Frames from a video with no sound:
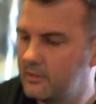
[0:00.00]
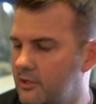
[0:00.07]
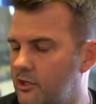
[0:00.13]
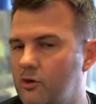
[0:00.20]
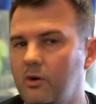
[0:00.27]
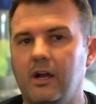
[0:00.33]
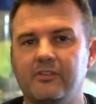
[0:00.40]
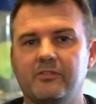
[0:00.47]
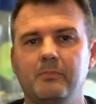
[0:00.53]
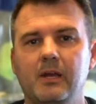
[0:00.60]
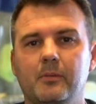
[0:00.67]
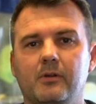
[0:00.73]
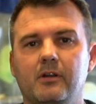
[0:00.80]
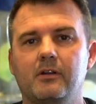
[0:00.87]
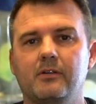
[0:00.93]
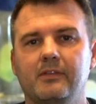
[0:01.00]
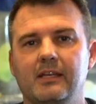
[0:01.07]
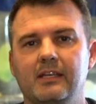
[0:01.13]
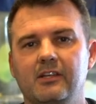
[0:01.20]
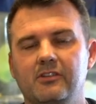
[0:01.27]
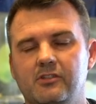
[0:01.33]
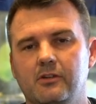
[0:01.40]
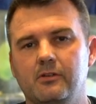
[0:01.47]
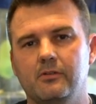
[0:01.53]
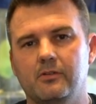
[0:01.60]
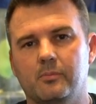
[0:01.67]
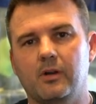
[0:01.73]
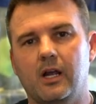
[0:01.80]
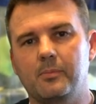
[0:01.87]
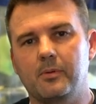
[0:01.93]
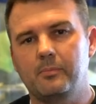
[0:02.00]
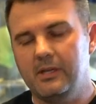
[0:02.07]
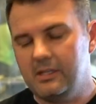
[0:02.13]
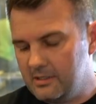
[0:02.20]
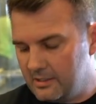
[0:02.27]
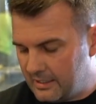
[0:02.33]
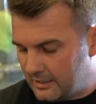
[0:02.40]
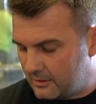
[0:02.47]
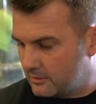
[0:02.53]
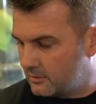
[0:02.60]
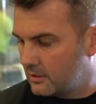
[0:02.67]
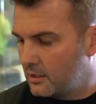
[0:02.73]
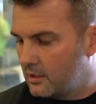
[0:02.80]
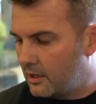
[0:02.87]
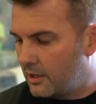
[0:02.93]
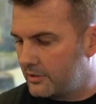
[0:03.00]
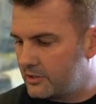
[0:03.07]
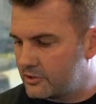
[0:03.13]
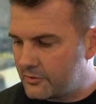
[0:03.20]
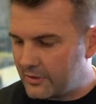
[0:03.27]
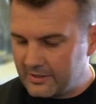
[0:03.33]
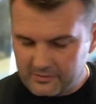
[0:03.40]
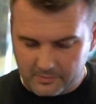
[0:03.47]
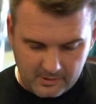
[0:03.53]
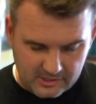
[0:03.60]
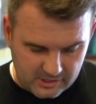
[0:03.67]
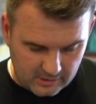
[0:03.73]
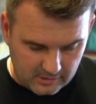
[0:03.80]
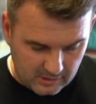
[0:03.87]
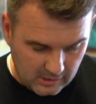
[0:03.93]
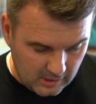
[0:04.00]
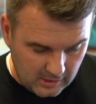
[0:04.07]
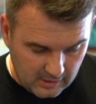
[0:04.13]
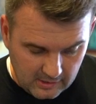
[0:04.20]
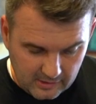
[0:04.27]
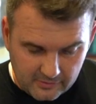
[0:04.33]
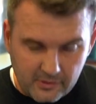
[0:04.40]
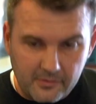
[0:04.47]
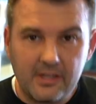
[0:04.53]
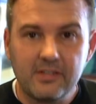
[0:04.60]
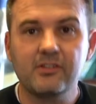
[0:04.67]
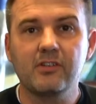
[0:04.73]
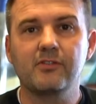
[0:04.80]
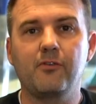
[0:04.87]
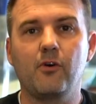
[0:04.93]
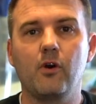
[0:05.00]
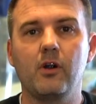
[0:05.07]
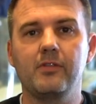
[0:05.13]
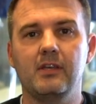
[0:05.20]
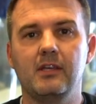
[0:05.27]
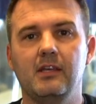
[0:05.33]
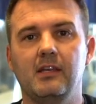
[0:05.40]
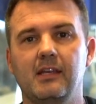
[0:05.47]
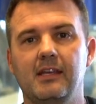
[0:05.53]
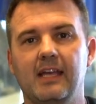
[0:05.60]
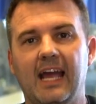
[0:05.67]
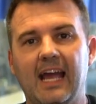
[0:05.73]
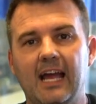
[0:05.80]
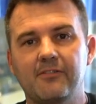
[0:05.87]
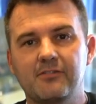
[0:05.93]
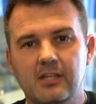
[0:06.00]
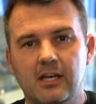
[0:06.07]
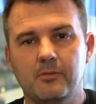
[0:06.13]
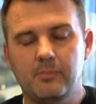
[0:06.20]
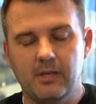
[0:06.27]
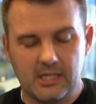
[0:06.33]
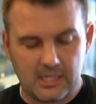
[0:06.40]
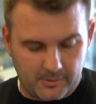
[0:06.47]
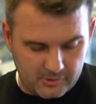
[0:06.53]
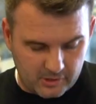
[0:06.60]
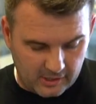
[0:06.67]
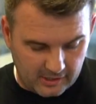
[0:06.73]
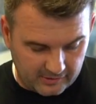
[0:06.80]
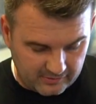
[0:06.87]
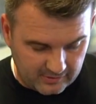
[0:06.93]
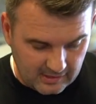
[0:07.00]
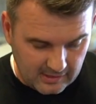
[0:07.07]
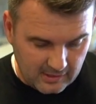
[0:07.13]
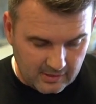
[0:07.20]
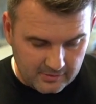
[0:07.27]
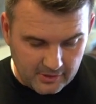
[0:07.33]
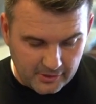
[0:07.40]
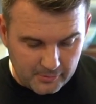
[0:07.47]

your cross member that gives you the proper pinion angle on your transmission. So this is for the half-ton pickup trucks. The